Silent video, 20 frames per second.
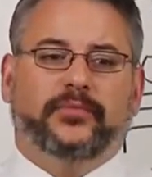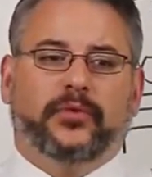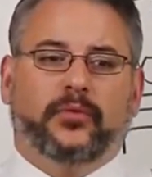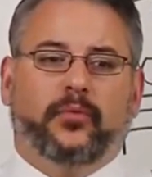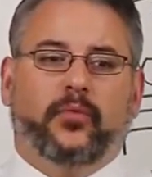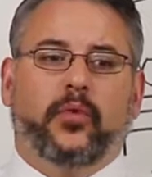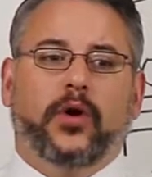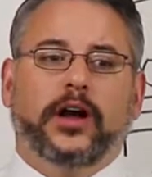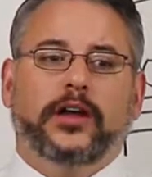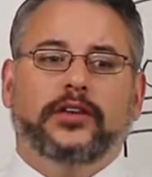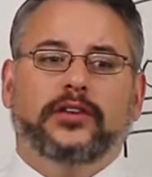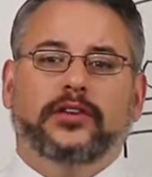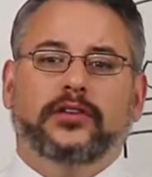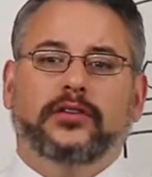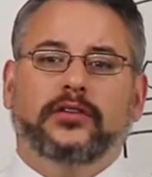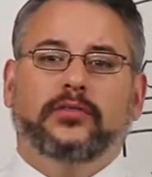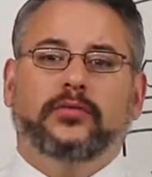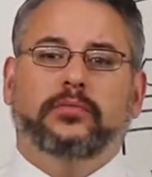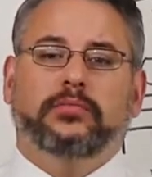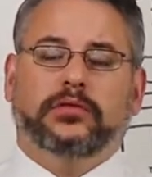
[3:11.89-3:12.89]
what
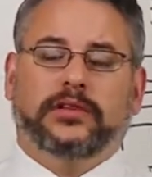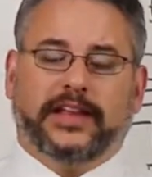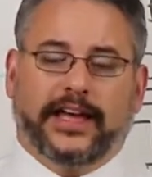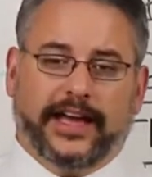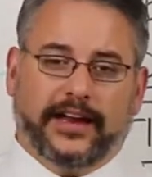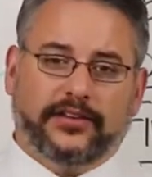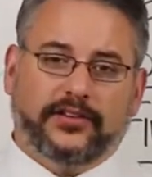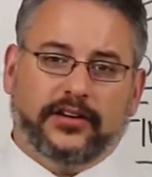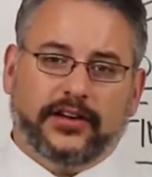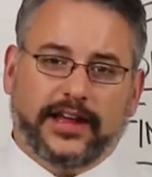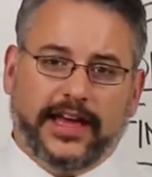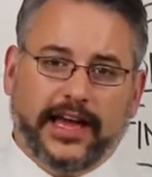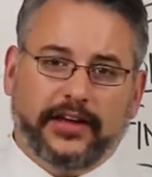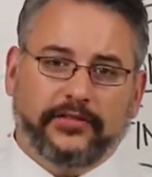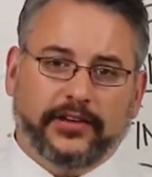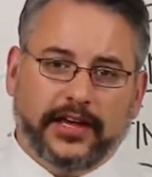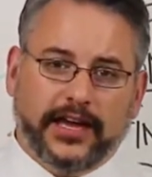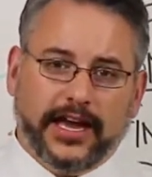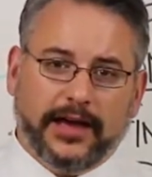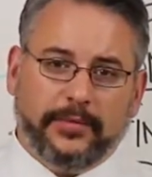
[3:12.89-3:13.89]
you planned on
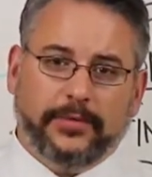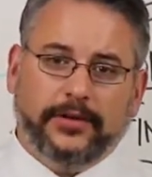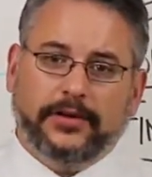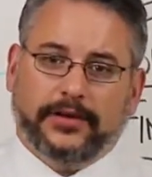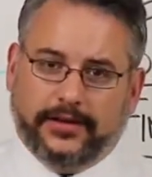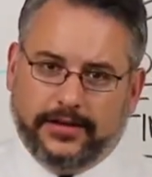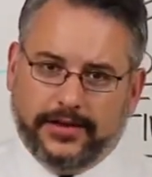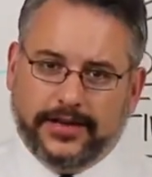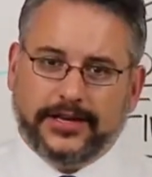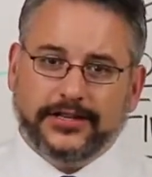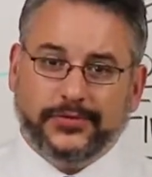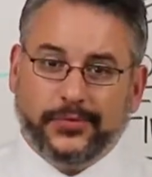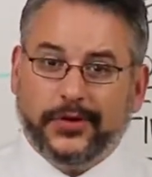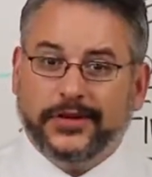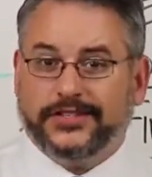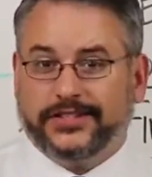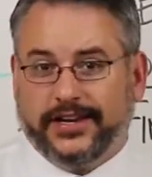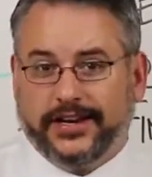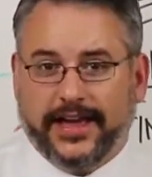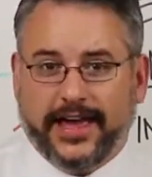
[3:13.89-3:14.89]
having happen is
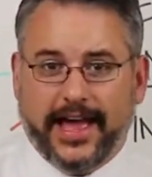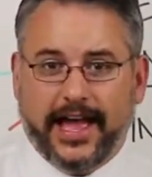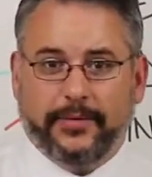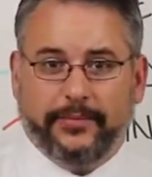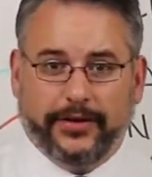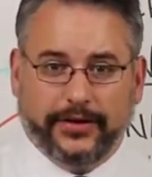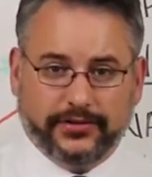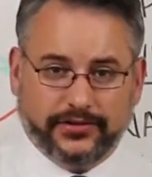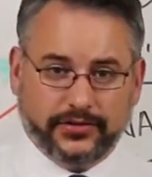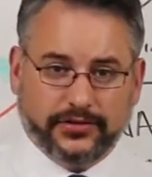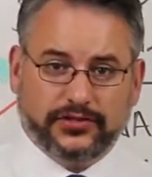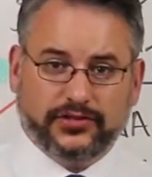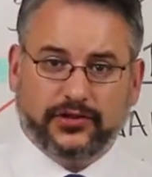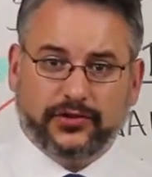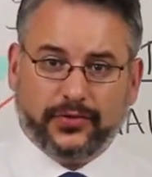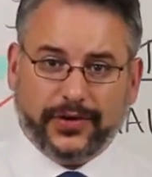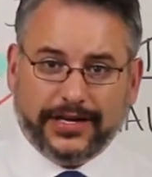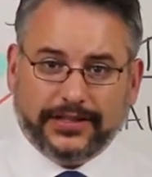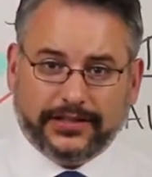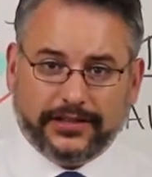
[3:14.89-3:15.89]
what's going to happen. So it's
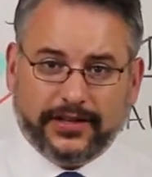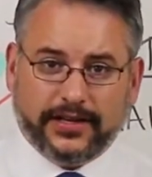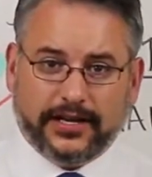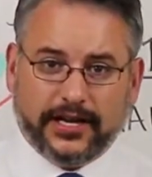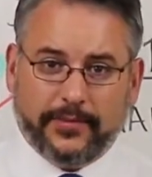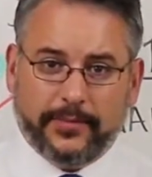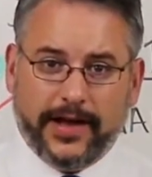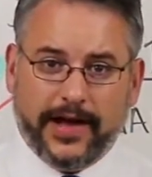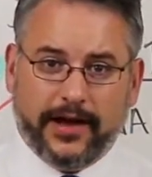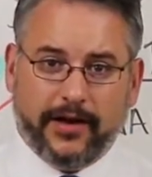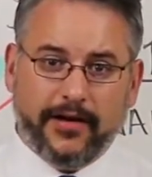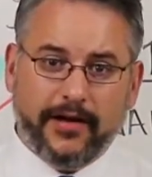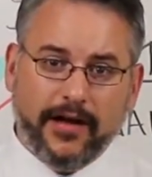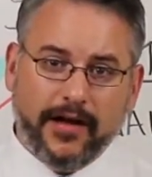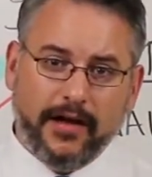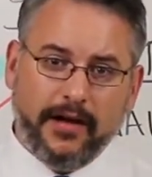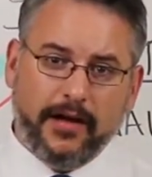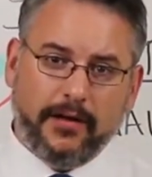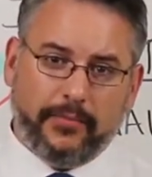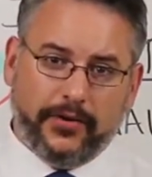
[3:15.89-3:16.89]
great that they come
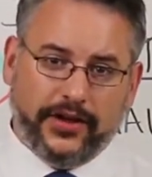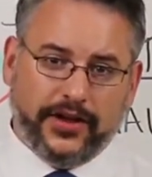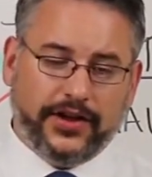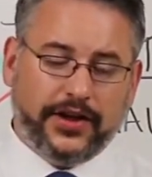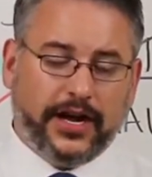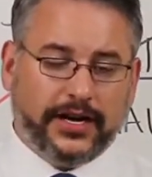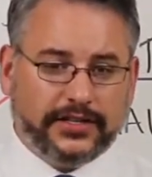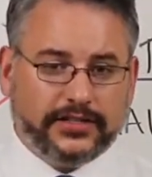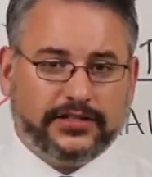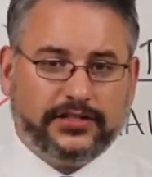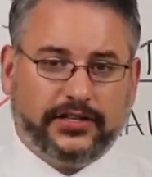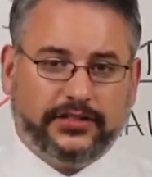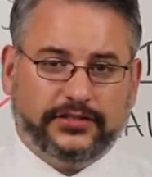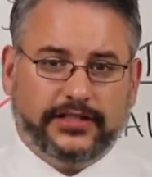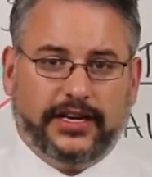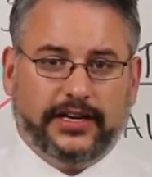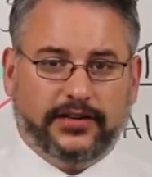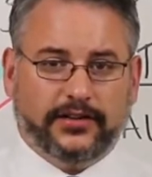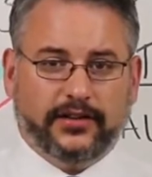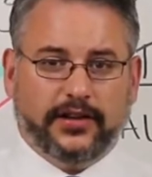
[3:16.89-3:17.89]
out, but you got to start
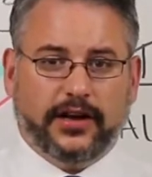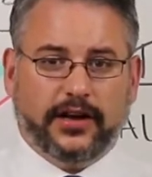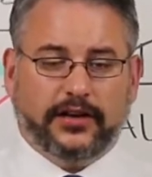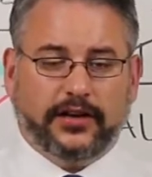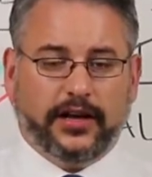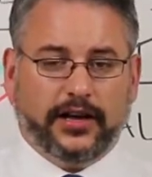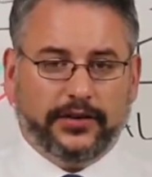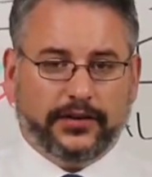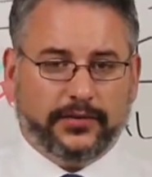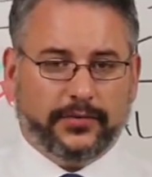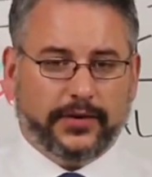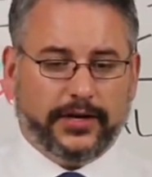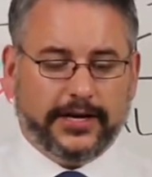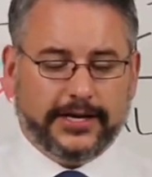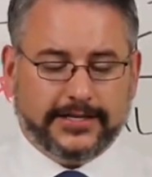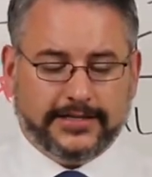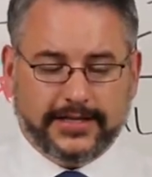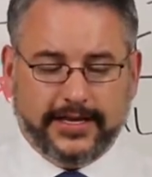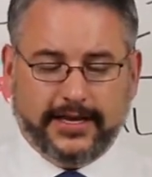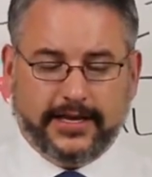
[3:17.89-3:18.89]
that clock.
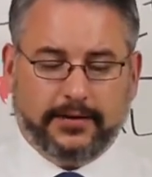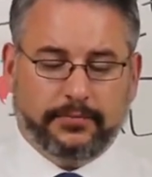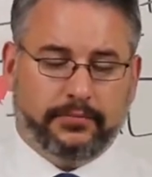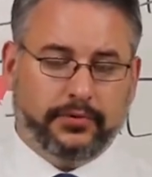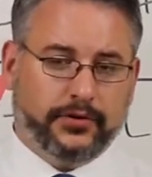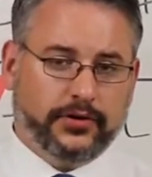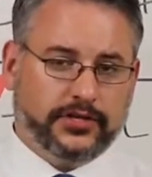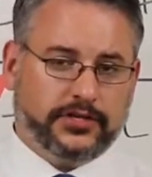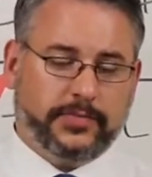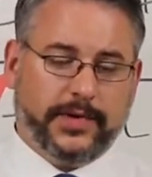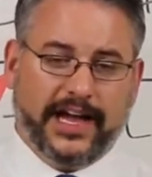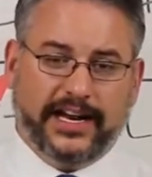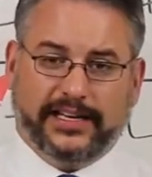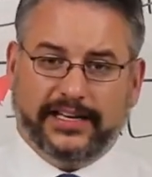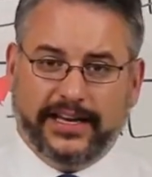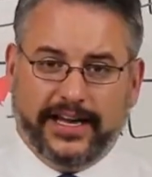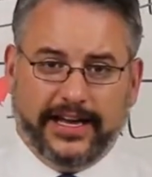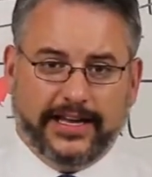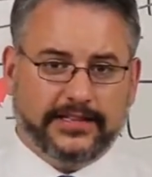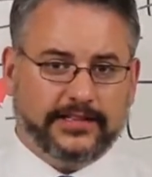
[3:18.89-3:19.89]
Otherwise, it can push
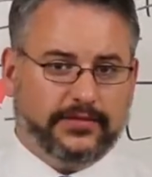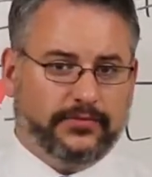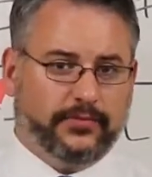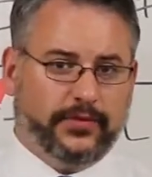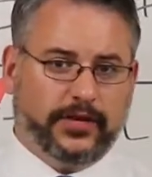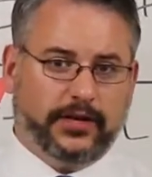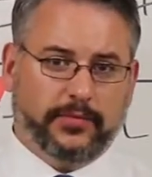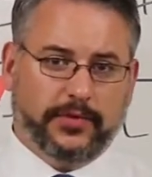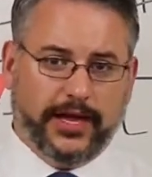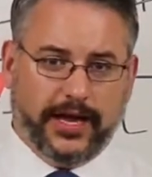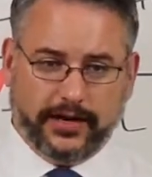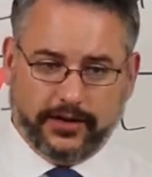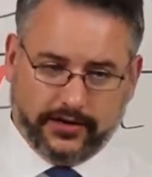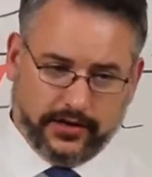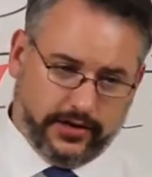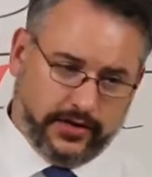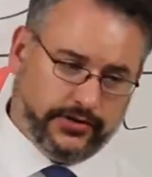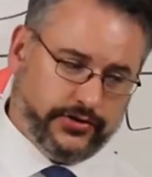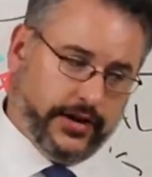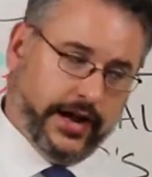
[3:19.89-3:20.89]
back dates and we could be out of
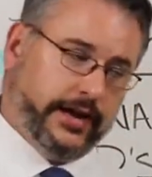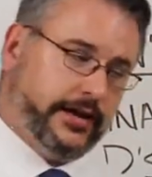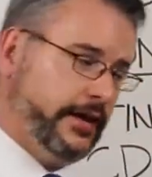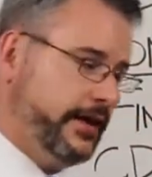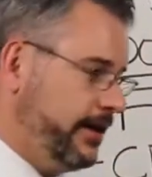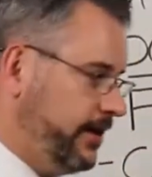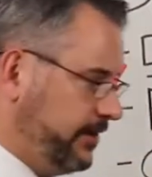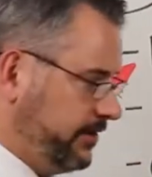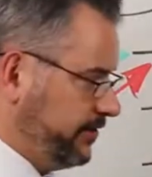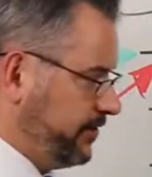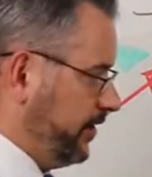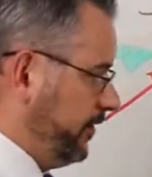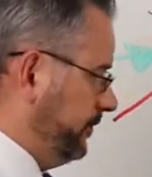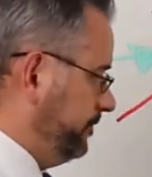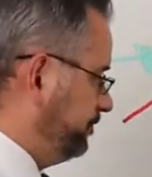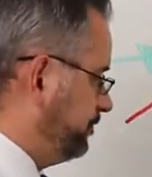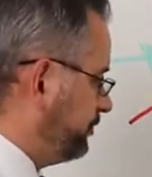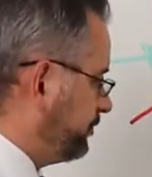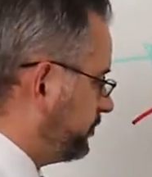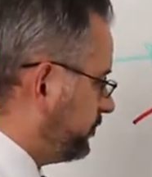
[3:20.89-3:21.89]
contract.
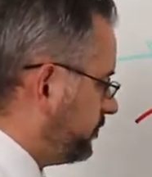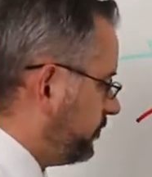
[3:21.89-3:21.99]
So